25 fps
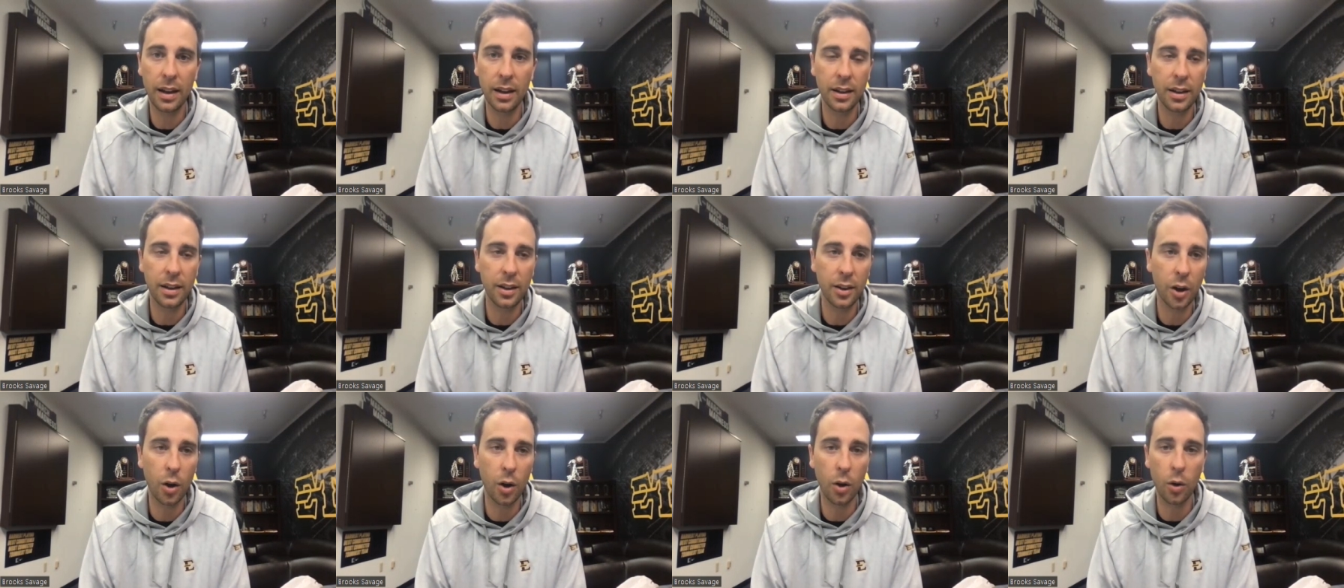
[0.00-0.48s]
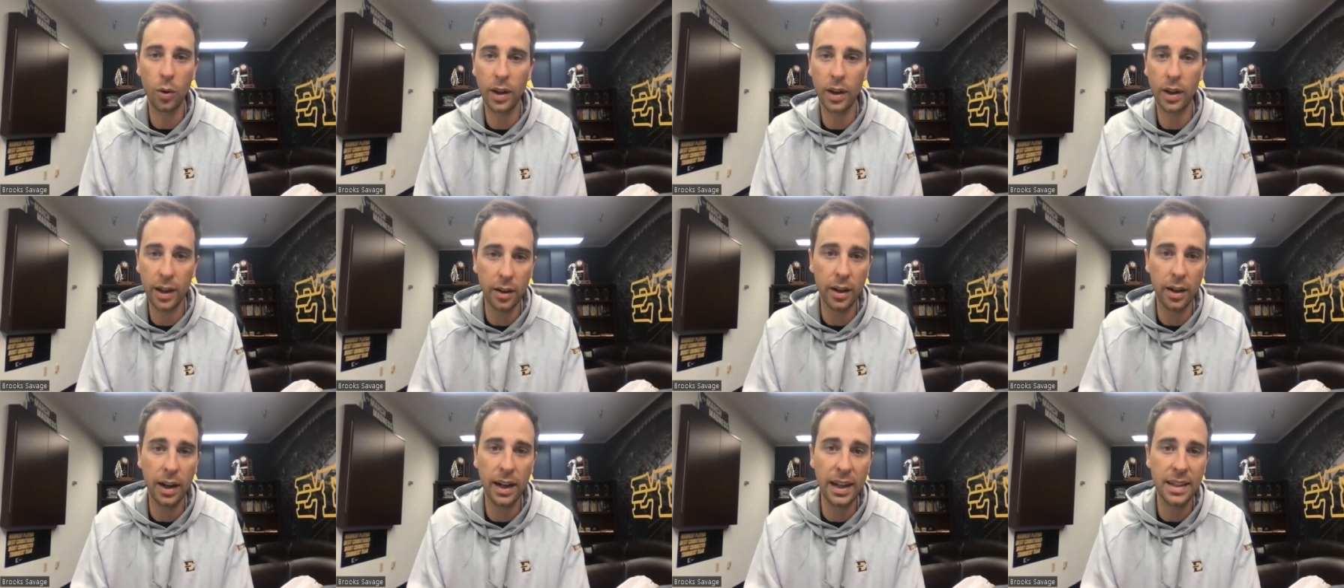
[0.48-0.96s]
you know,
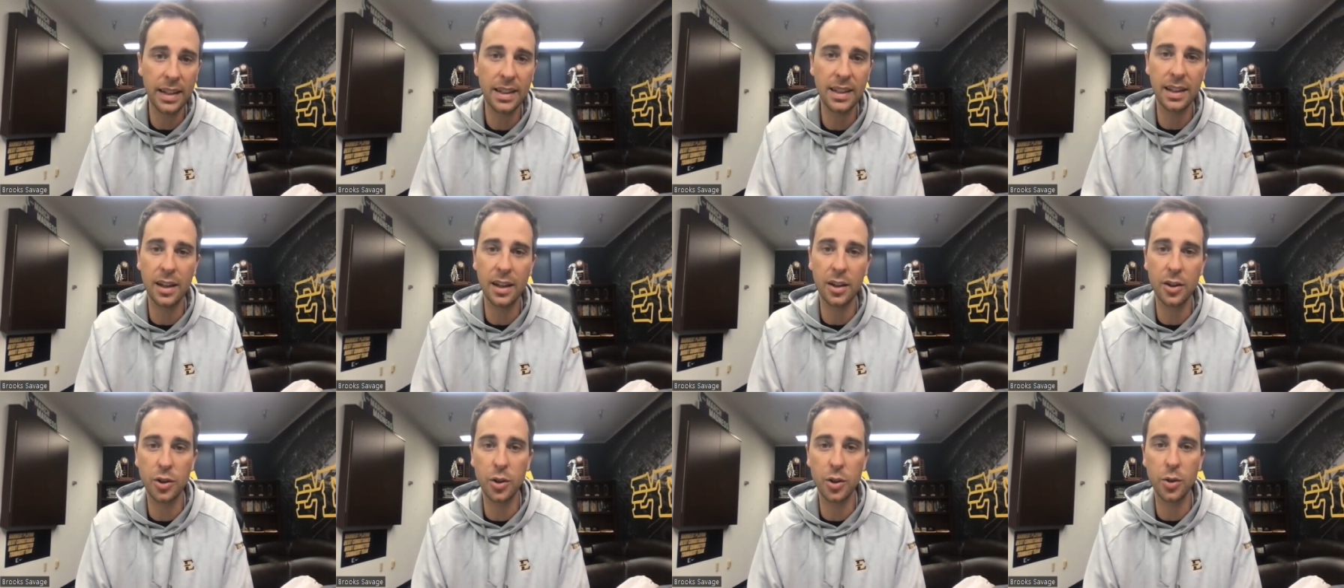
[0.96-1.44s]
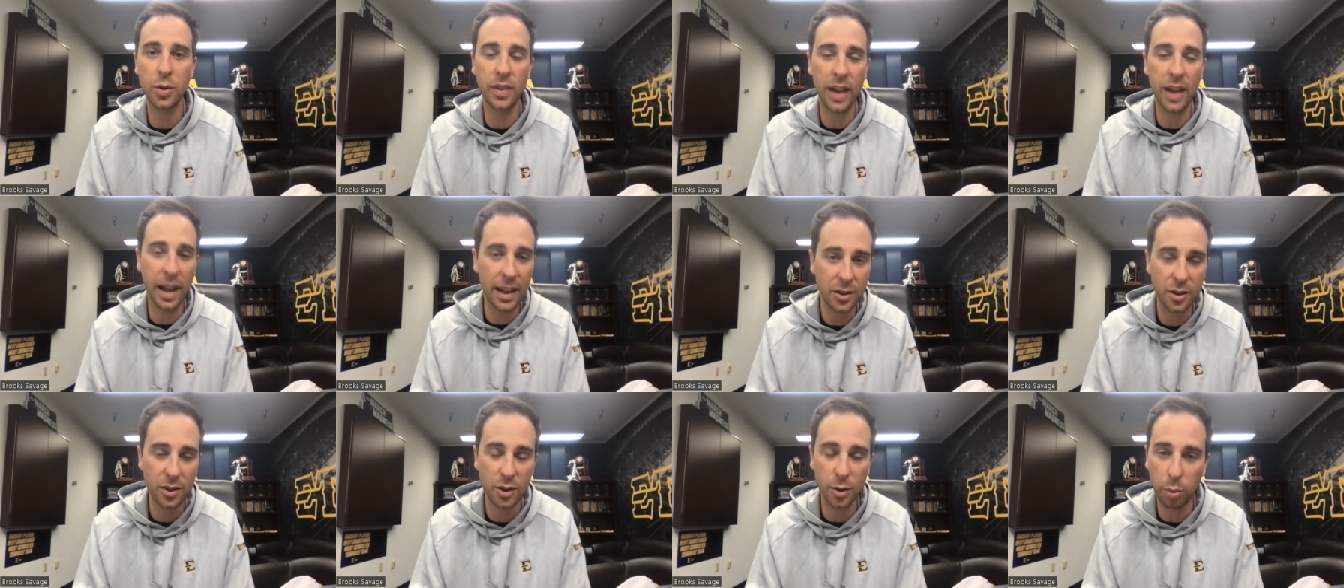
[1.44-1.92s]
here at ETSU, and
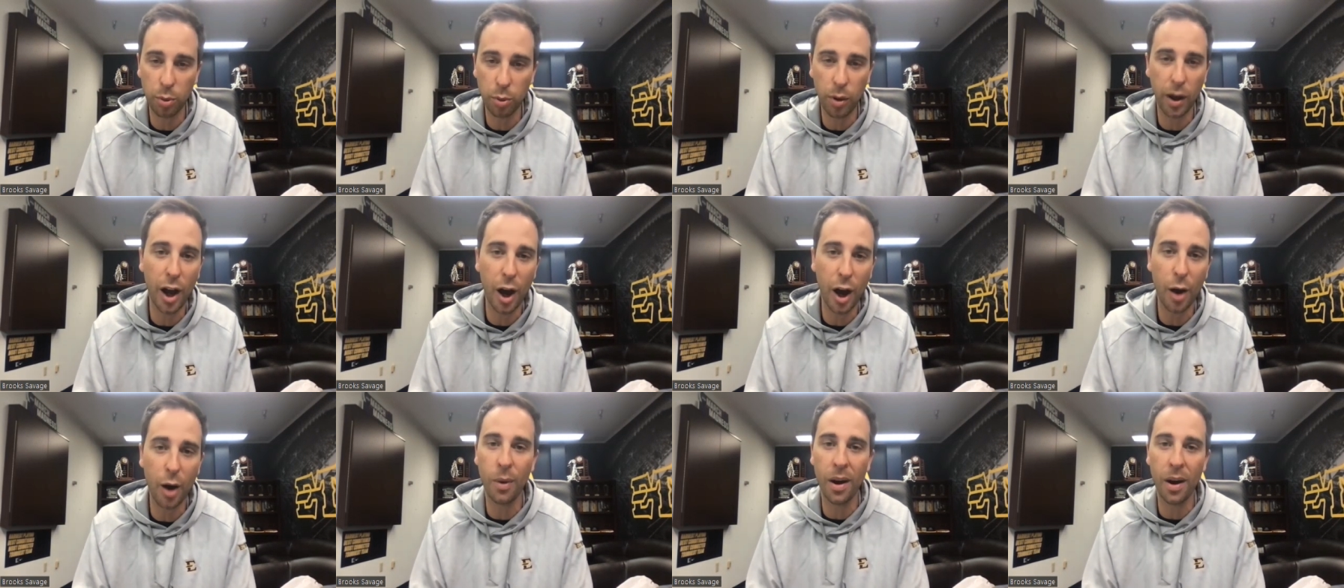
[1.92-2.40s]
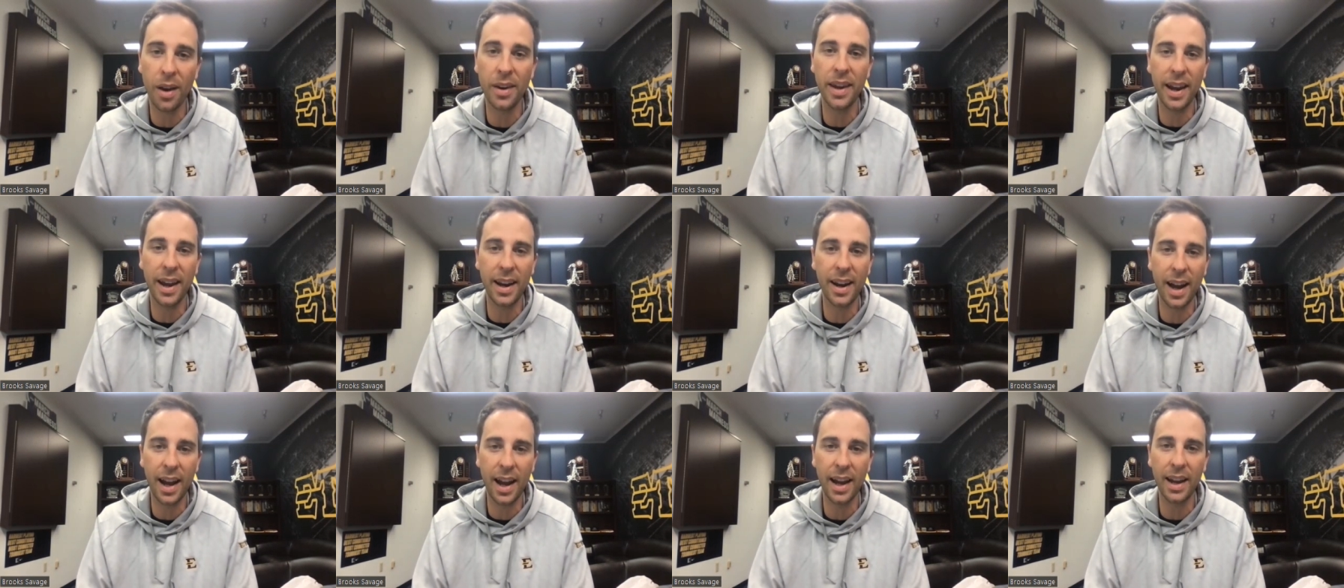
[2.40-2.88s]
that's to play on
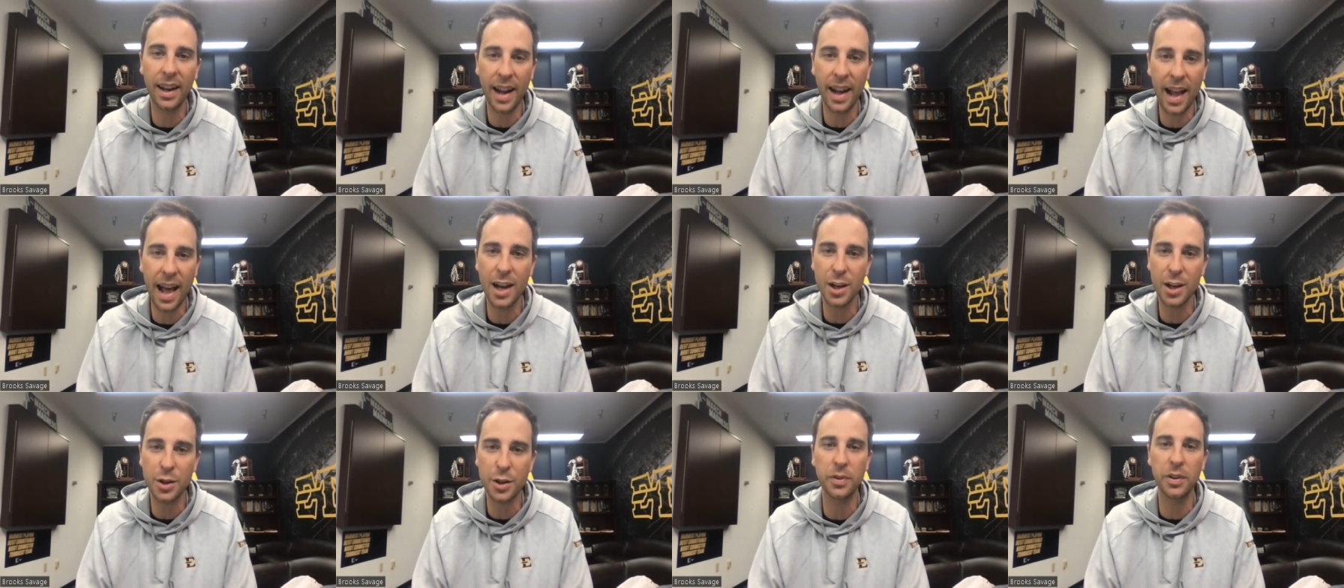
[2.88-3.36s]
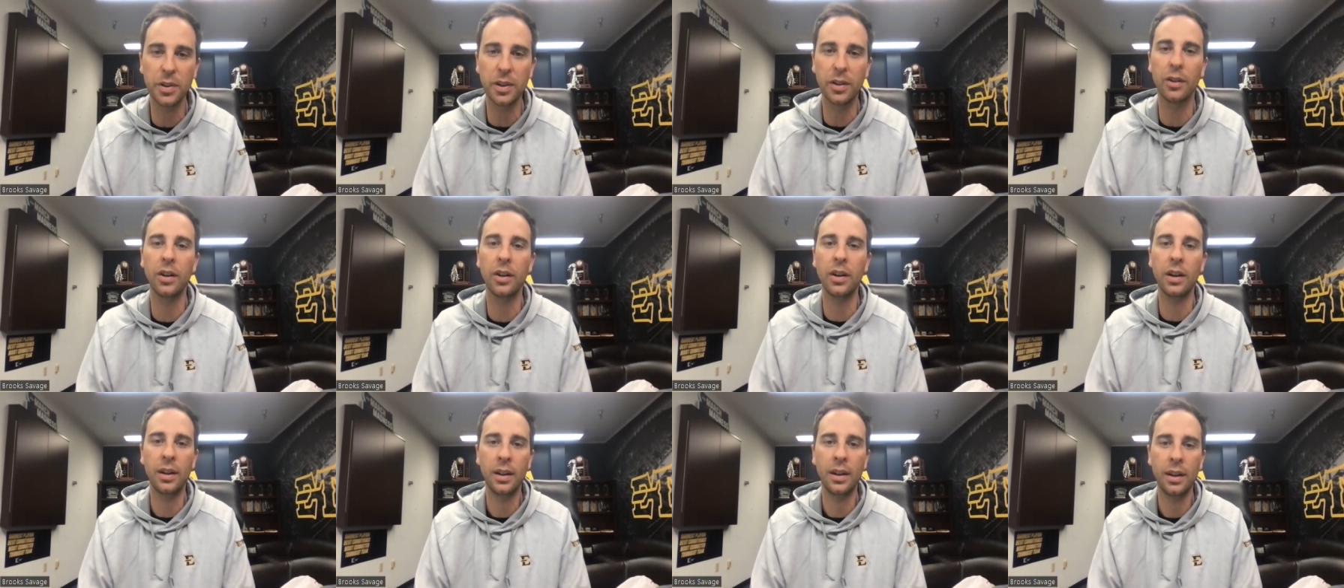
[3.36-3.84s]
Monday night in
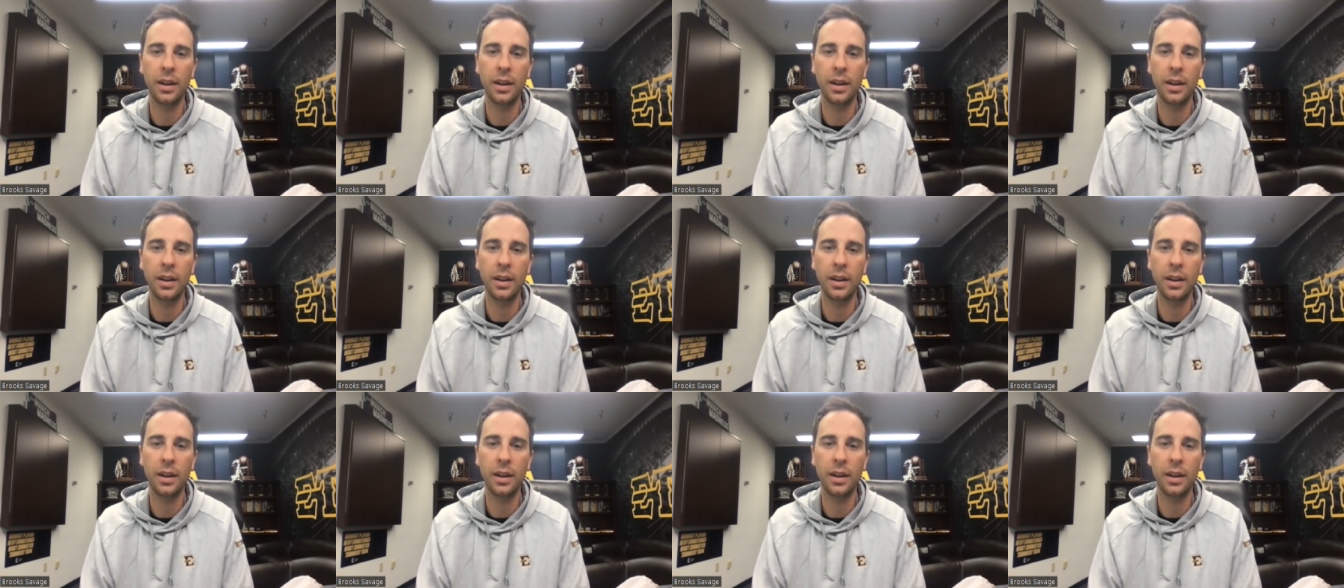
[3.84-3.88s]
Asheville.